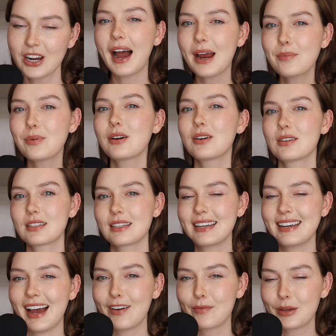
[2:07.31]
I
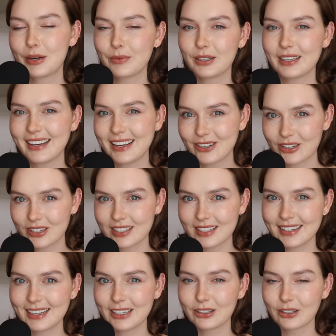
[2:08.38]
personally have been really
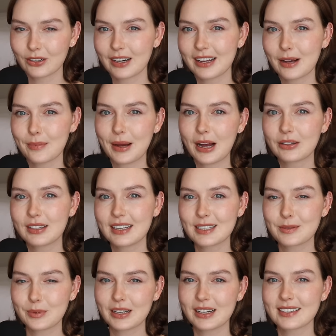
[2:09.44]
interested in learning about this
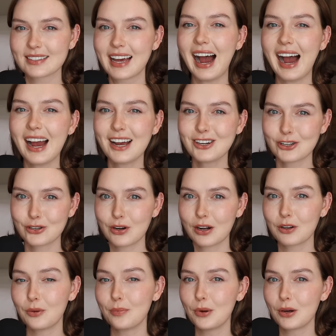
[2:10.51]
because I
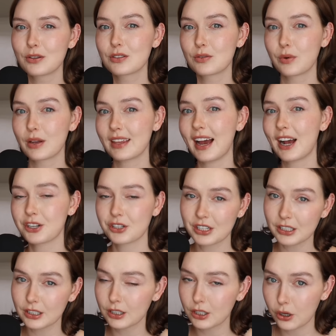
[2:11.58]
struggle most with actually
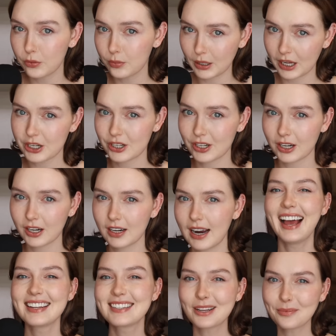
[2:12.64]
low blood sugar
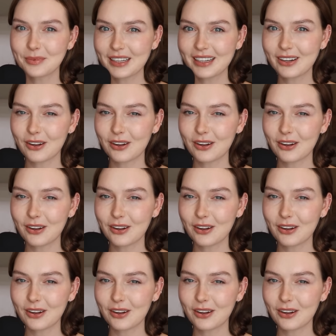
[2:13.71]
and something